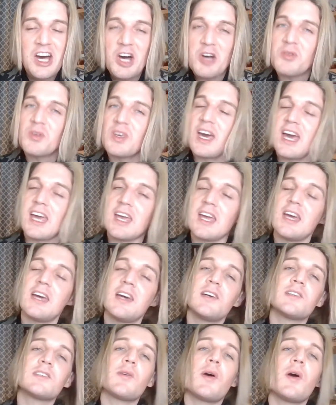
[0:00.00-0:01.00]
Okay,
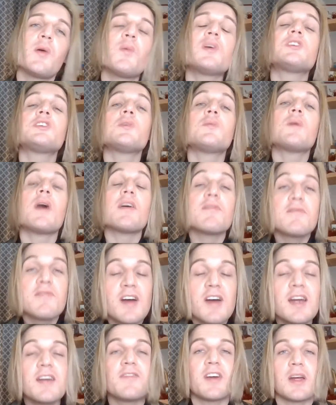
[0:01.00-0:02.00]
so I wish you a
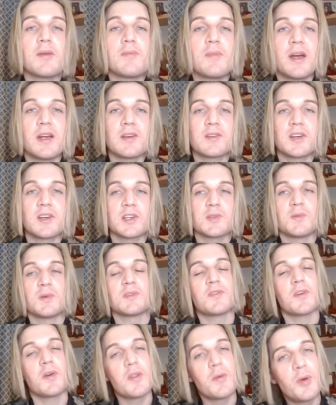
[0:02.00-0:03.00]
very, very Merry
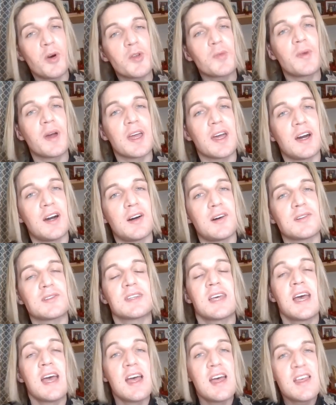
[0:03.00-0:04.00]
Christmas from the bottom of my
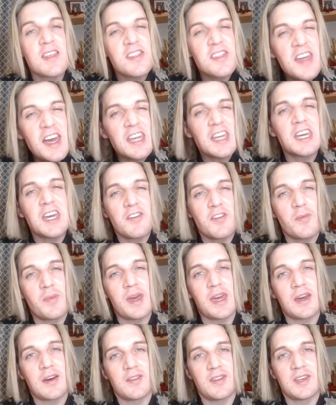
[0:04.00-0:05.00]
heart. Thank you for
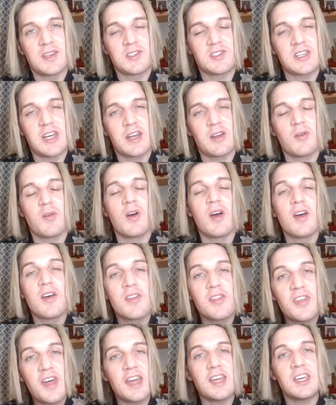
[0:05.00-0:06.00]
being on this channel.
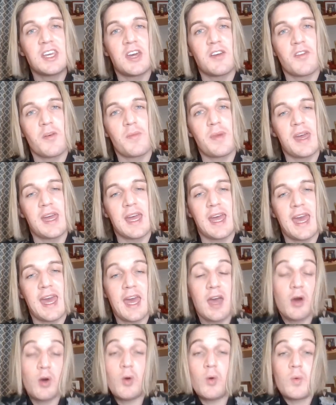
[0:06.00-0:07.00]
Thank you for being
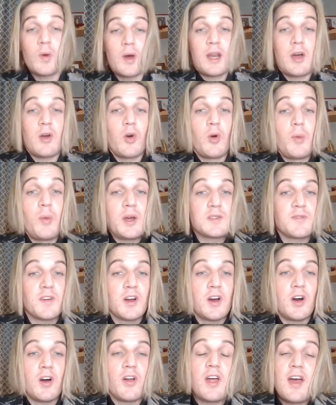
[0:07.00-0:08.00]
here. Oh, and I almost
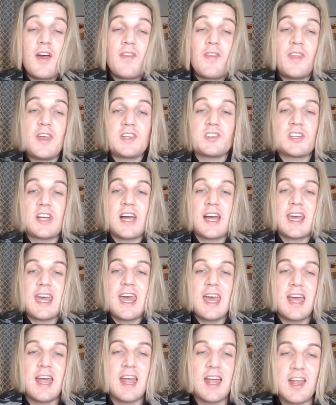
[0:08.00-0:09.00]
forgot. This
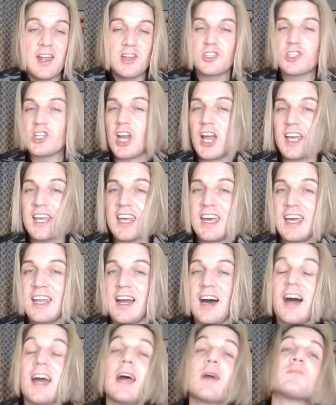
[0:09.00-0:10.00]
jacket do you like it?
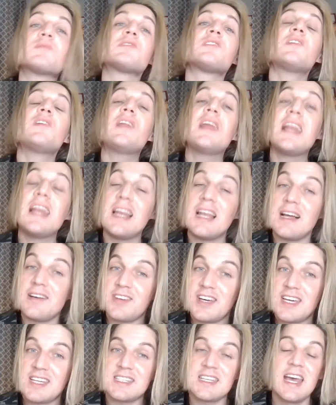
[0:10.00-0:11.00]
I absolutely
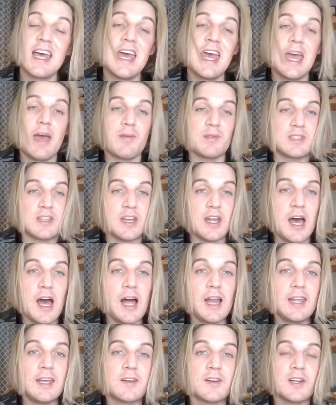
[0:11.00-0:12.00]
love it. It was an
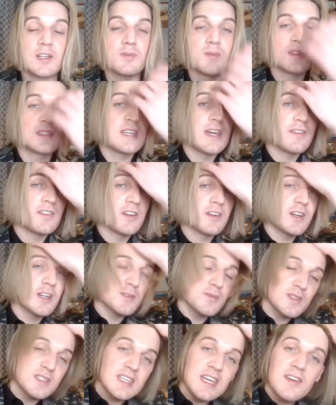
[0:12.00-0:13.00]
early Christmas gift, a
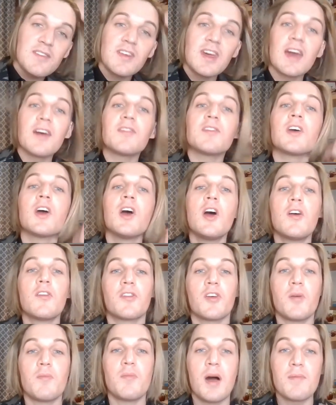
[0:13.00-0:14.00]
Christmas Eve gift
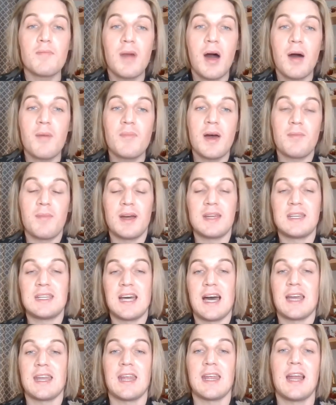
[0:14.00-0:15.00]
from my mum and my
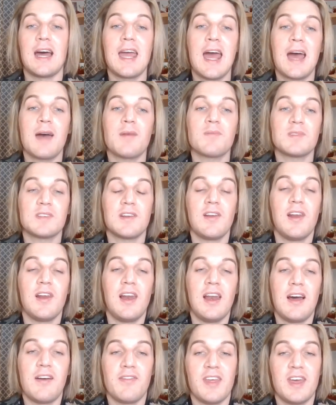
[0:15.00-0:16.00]
dad, and I
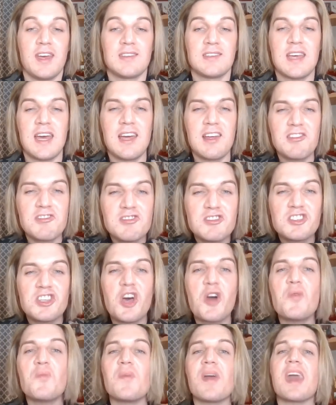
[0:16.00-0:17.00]
absolutely love this. It is
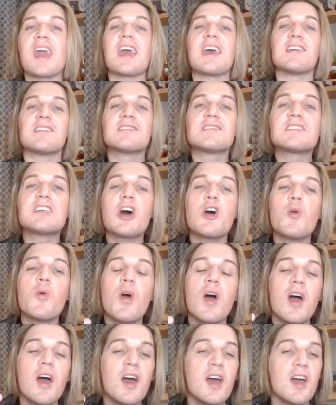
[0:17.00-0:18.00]
so me. It's so